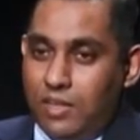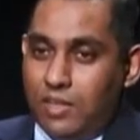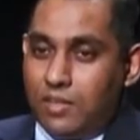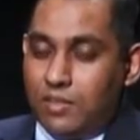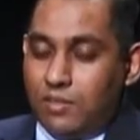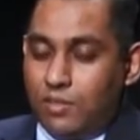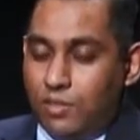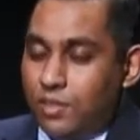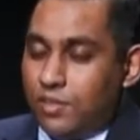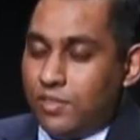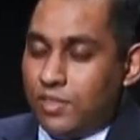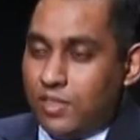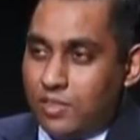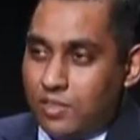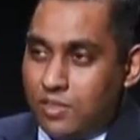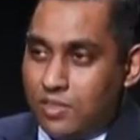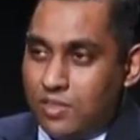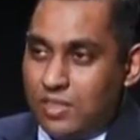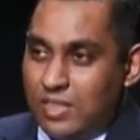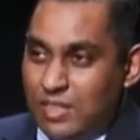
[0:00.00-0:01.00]
Unit
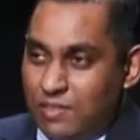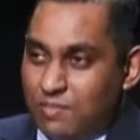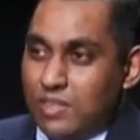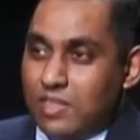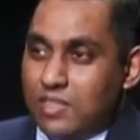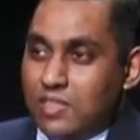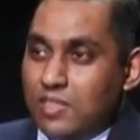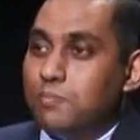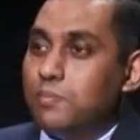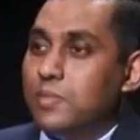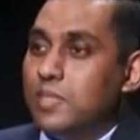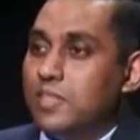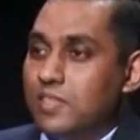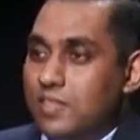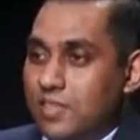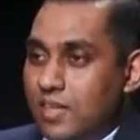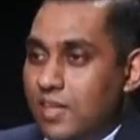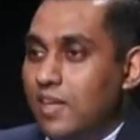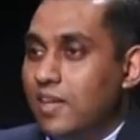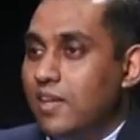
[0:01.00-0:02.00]
trust definition per
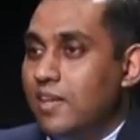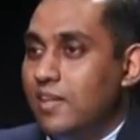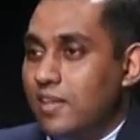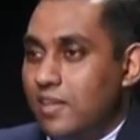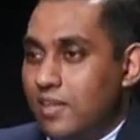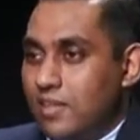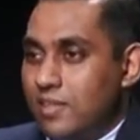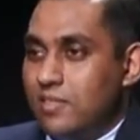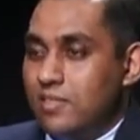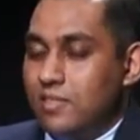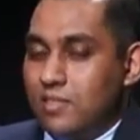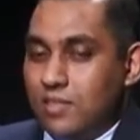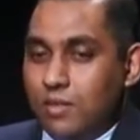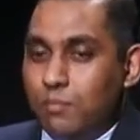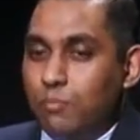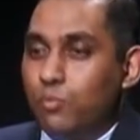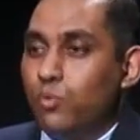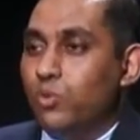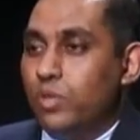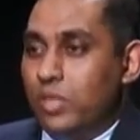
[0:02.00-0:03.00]
se is a
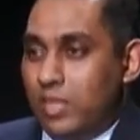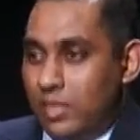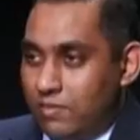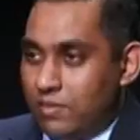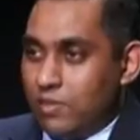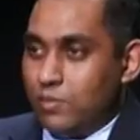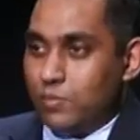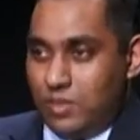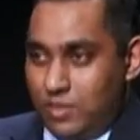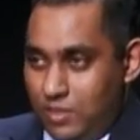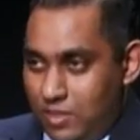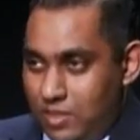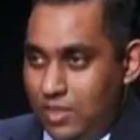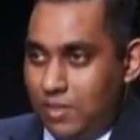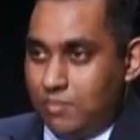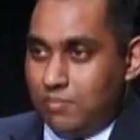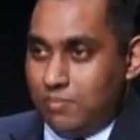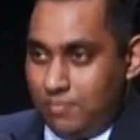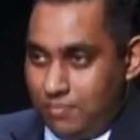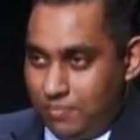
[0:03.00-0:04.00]
bold investment
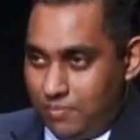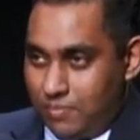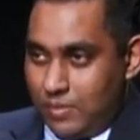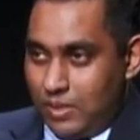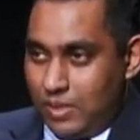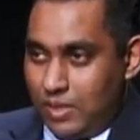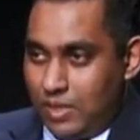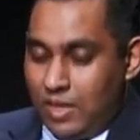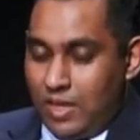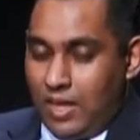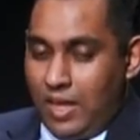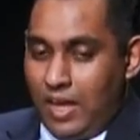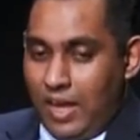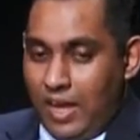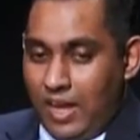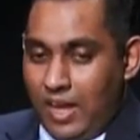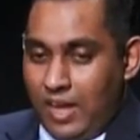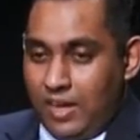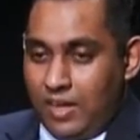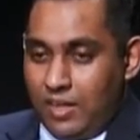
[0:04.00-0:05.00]
scheme,
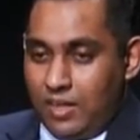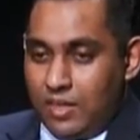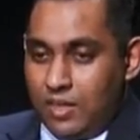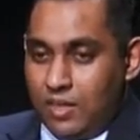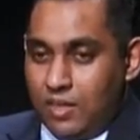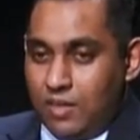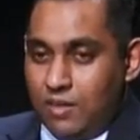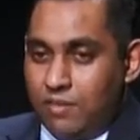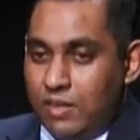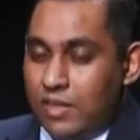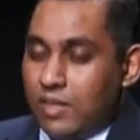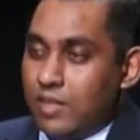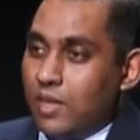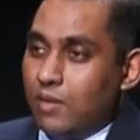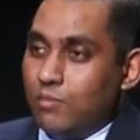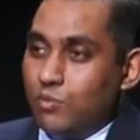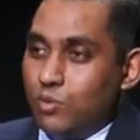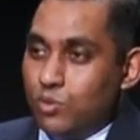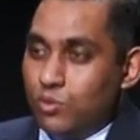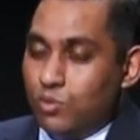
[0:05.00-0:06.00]
and when it
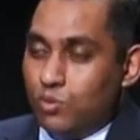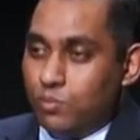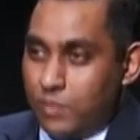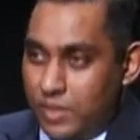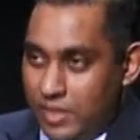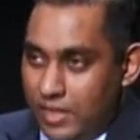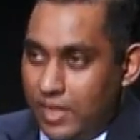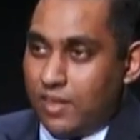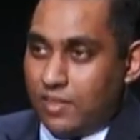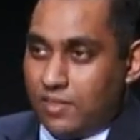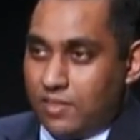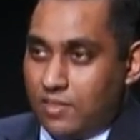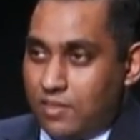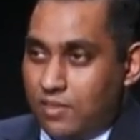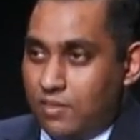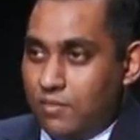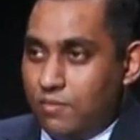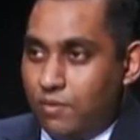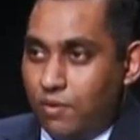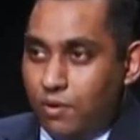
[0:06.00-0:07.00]
comes to products
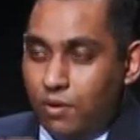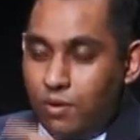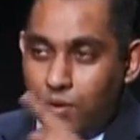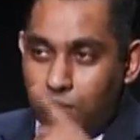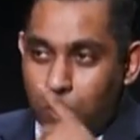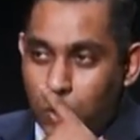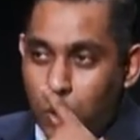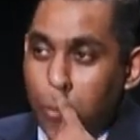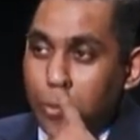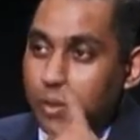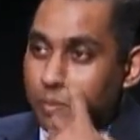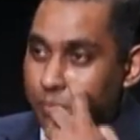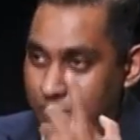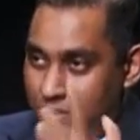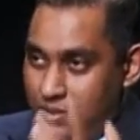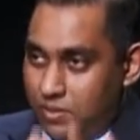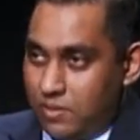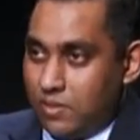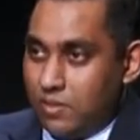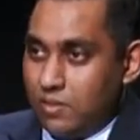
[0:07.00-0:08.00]
for normal
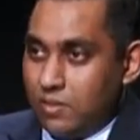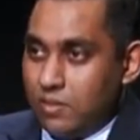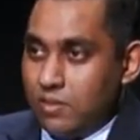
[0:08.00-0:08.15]
person,